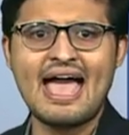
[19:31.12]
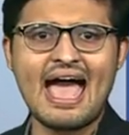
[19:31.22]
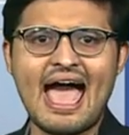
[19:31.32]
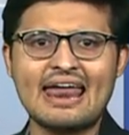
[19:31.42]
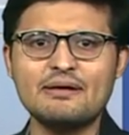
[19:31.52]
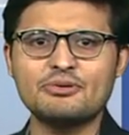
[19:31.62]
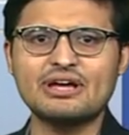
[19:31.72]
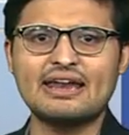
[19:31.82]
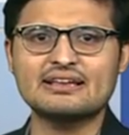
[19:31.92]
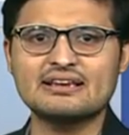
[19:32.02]
and in
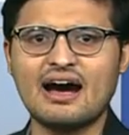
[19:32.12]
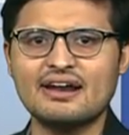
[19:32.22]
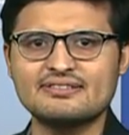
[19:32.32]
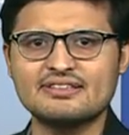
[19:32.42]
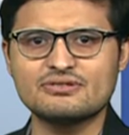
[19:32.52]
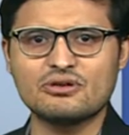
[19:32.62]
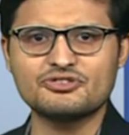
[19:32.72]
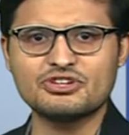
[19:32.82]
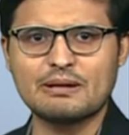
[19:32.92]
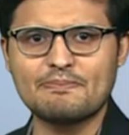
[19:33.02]
botanical gardens in
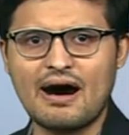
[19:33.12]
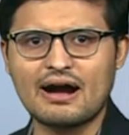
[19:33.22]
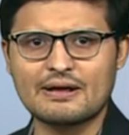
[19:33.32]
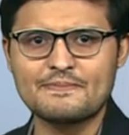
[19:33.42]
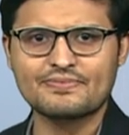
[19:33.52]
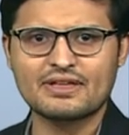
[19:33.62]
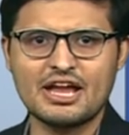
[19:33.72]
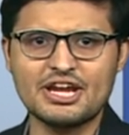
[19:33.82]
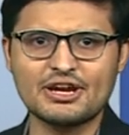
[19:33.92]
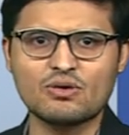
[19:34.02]
zoological park.
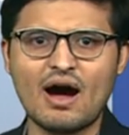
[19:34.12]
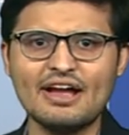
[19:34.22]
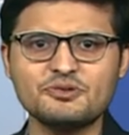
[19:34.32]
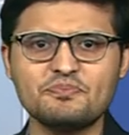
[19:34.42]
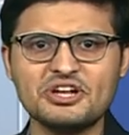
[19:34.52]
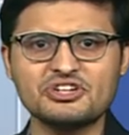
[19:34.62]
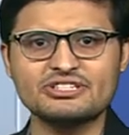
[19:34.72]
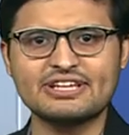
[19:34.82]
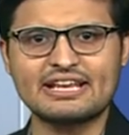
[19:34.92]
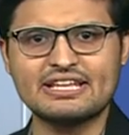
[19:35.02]
It requires special
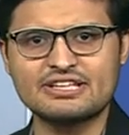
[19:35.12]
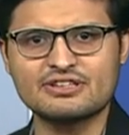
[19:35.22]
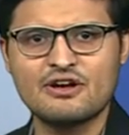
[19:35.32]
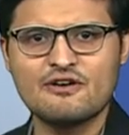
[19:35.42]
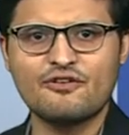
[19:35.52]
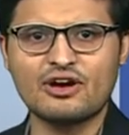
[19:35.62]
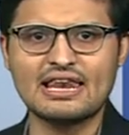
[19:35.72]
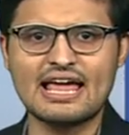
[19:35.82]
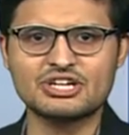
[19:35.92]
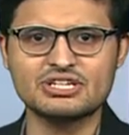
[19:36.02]
techniques for
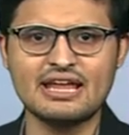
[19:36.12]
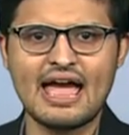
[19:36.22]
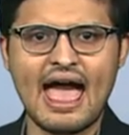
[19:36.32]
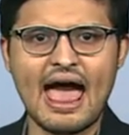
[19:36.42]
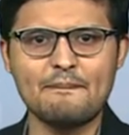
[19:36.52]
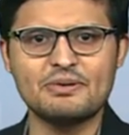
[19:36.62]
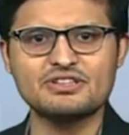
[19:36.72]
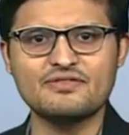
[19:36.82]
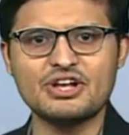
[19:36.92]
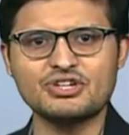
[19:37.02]
collection and
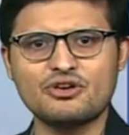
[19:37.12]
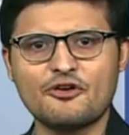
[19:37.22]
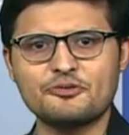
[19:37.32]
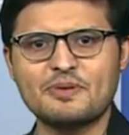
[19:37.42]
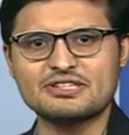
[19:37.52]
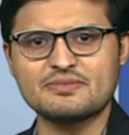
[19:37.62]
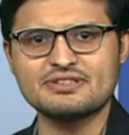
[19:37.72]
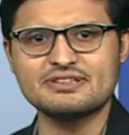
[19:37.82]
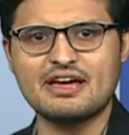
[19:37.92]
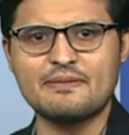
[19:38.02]
preservation of
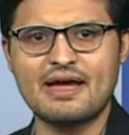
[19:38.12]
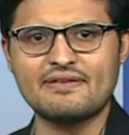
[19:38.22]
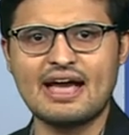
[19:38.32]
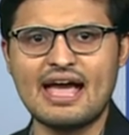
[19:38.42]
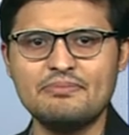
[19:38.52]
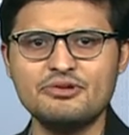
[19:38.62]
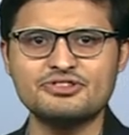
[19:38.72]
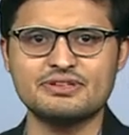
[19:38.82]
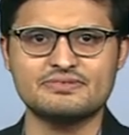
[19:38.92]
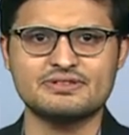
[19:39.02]
specimens in herbaria and
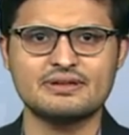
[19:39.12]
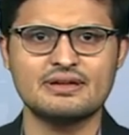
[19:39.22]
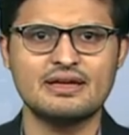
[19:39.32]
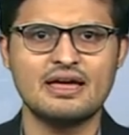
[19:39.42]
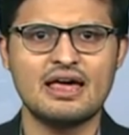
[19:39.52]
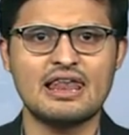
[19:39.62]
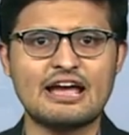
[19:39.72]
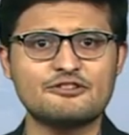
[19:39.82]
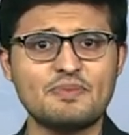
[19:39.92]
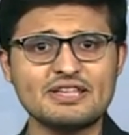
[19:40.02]
museums.
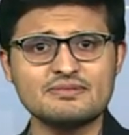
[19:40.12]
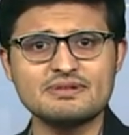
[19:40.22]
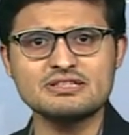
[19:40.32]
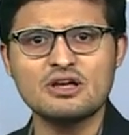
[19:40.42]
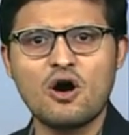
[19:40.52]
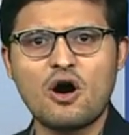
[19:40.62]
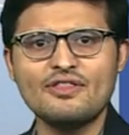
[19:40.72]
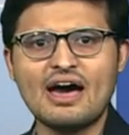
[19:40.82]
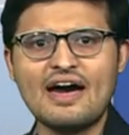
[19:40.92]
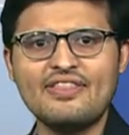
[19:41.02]
Live specimens, on
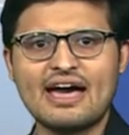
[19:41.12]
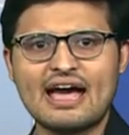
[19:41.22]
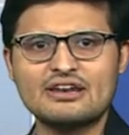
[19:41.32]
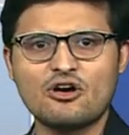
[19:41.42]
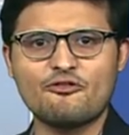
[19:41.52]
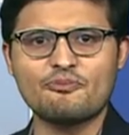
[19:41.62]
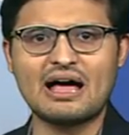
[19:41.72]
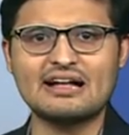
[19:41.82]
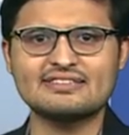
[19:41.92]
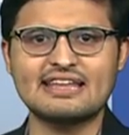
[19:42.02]
the other hand, of
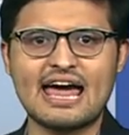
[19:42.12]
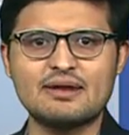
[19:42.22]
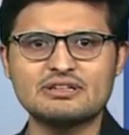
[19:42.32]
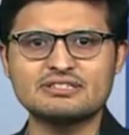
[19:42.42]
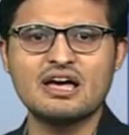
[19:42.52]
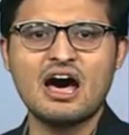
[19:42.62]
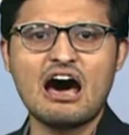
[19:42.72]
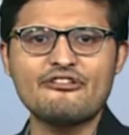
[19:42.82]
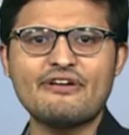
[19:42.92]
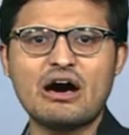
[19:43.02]
plants and animals
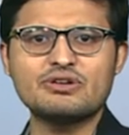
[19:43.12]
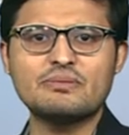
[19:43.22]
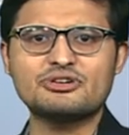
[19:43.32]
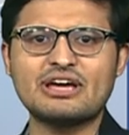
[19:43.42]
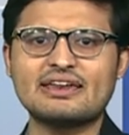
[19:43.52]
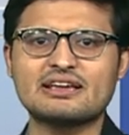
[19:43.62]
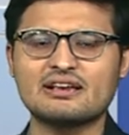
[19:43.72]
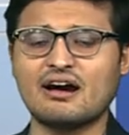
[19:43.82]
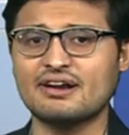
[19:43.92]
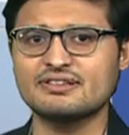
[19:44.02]
are found in botanical
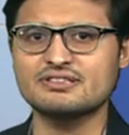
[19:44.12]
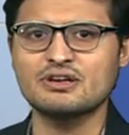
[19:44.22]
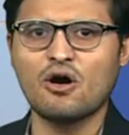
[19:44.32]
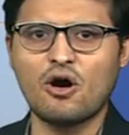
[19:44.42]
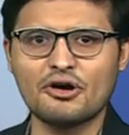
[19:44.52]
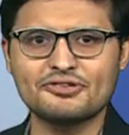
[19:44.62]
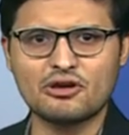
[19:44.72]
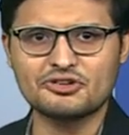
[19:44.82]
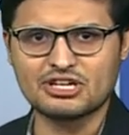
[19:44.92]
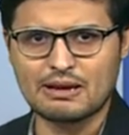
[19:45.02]
gardens or
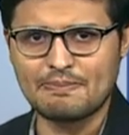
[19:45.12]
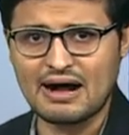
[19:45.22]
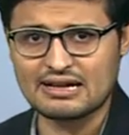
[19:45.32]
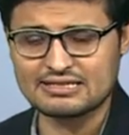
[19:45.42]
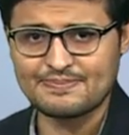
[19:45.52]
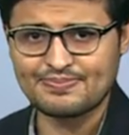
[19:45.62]
zoological parks.